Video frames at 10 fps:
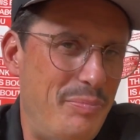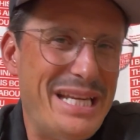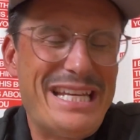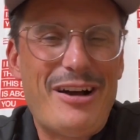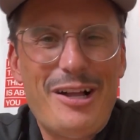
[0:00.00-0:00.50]
But
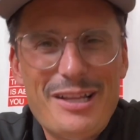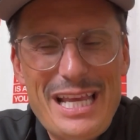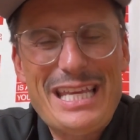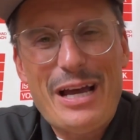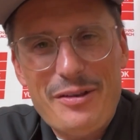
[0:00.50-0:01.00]
he
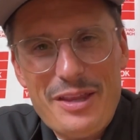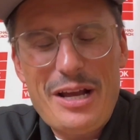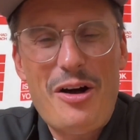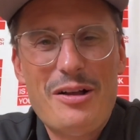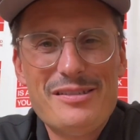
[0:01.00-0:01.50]
counted the
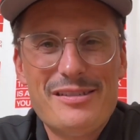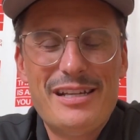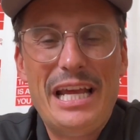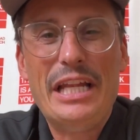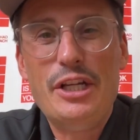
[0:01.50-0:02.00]
cost,
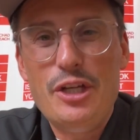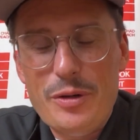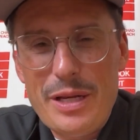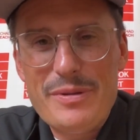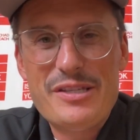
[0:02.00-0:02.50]
and he knew
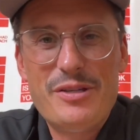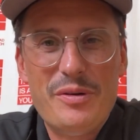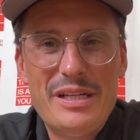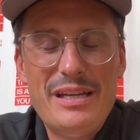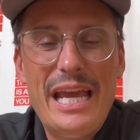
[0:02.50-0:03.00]
what he was
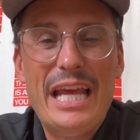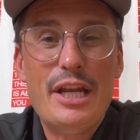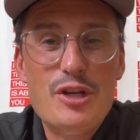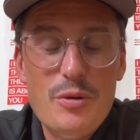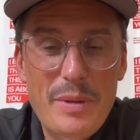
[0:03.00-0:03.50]
doing. And
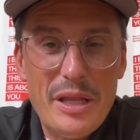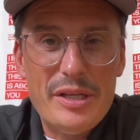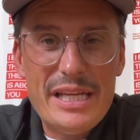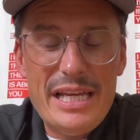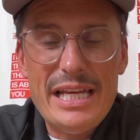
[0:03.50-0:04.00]
in
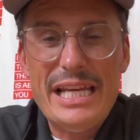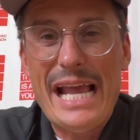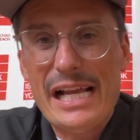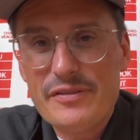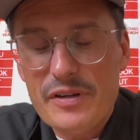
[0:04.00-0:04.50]
humility, he
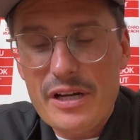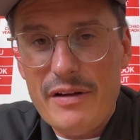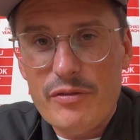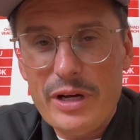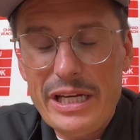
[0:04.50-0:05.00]
asked for
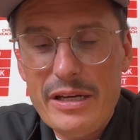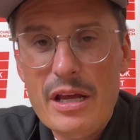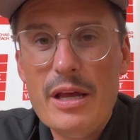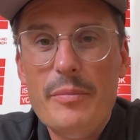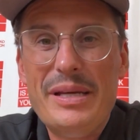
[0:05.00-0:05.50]
covering
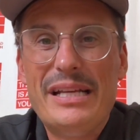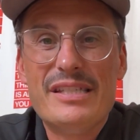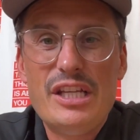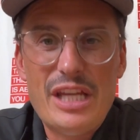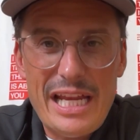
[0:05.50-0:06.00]
because
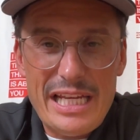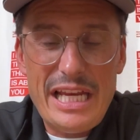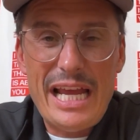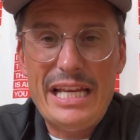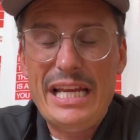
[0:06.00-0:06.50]
he
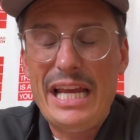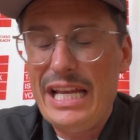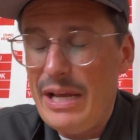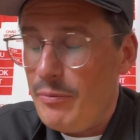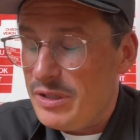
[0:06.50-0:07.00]

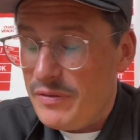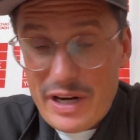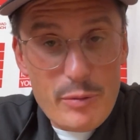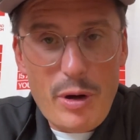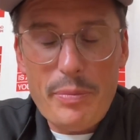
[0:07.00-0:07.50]
was
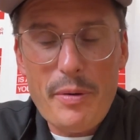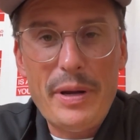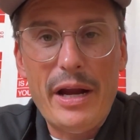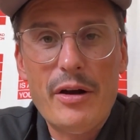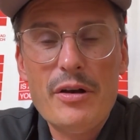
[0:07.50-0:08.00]
very well
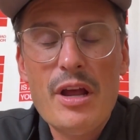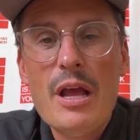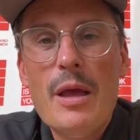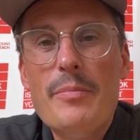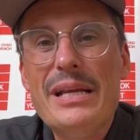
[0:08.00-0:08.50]
prepared,
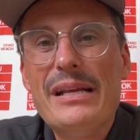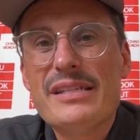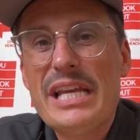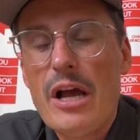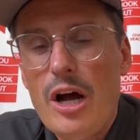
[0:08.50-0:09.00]
because
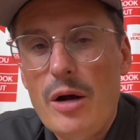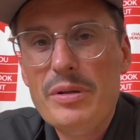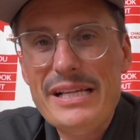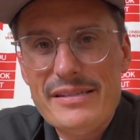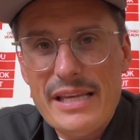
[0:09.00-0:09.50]
he
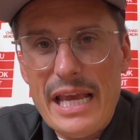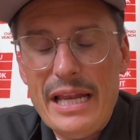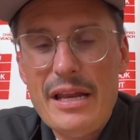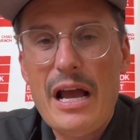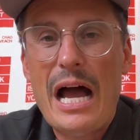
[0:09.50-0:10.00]
humbly
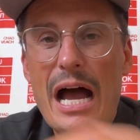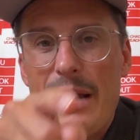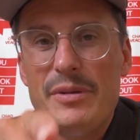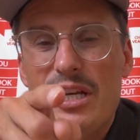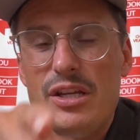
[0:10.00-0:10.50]
said,
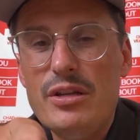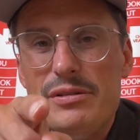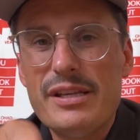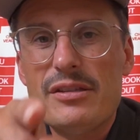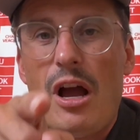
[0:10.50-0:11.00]
I'm going to
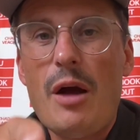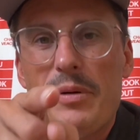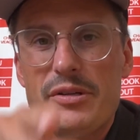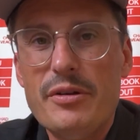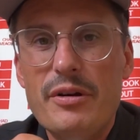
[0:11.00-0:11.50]
use this
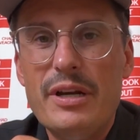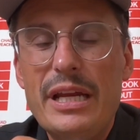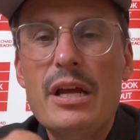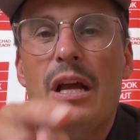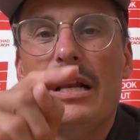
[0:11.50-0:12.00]

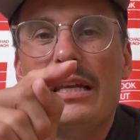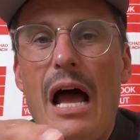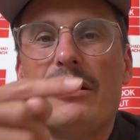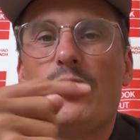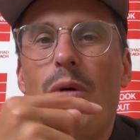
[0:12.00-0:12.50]
opportunity
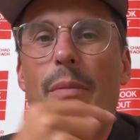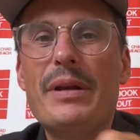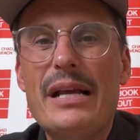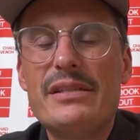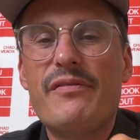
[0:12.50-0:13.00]
not to
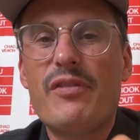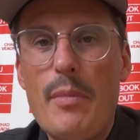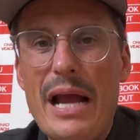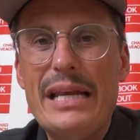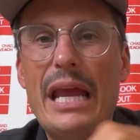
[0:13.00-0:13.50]
weaponize it for
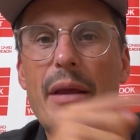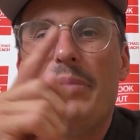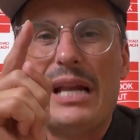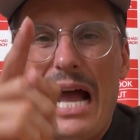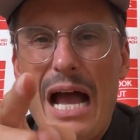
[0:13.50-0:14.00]
my name,
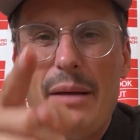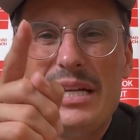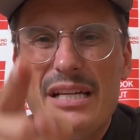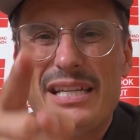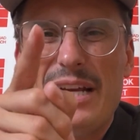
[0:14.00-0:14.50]
but I'm
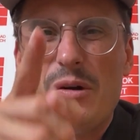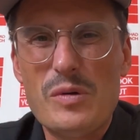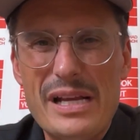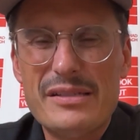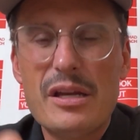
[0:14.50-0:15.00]
going to take a
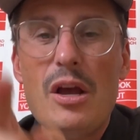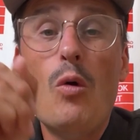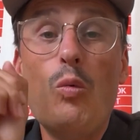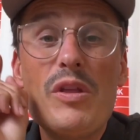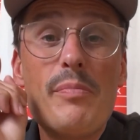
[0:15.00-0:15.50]
risk
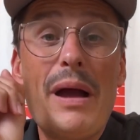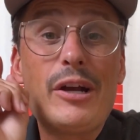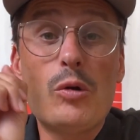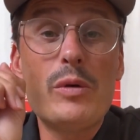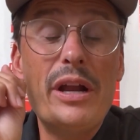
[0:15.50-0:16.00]
with my
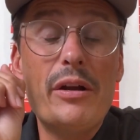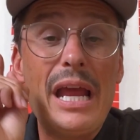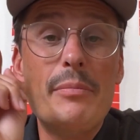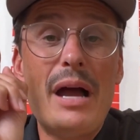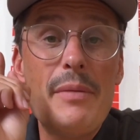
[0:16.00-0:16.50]
career
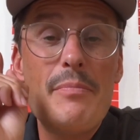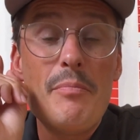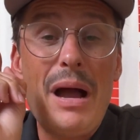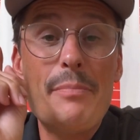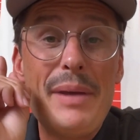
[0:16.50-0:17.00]
and
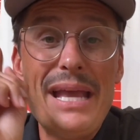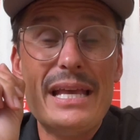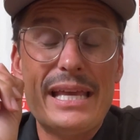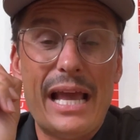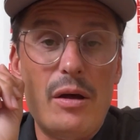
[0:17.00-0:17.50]
my bank
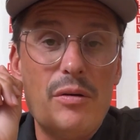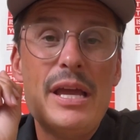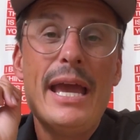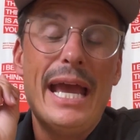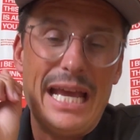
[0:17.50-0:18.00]
account,
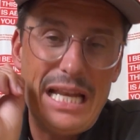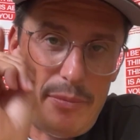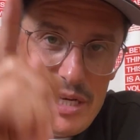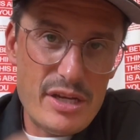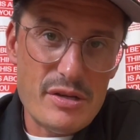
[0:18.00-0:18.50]
and I'm
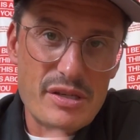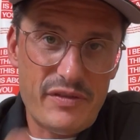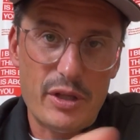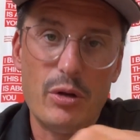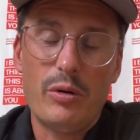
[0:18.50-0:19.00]
going to use it
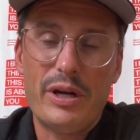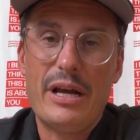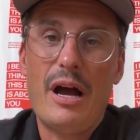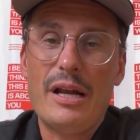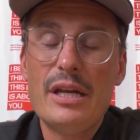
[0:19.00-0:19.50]
for the glory of
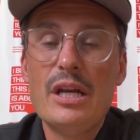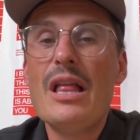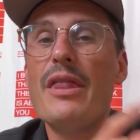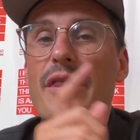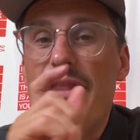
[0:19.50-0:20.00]
God.
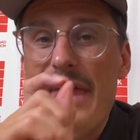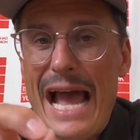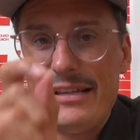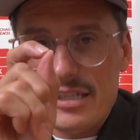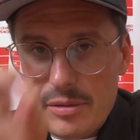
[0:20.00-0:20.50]

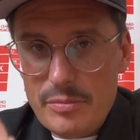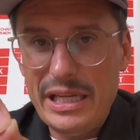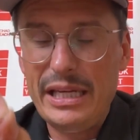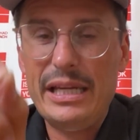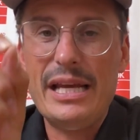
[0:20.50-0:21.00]
That to
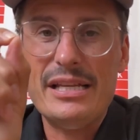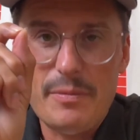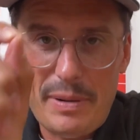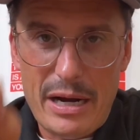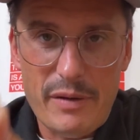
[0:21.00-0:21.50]
me is
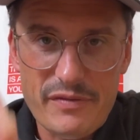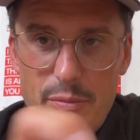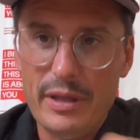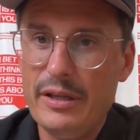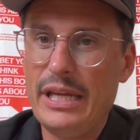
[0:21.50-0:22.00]
the power of
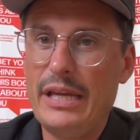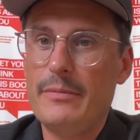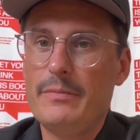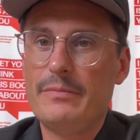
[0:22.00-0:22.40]
humility.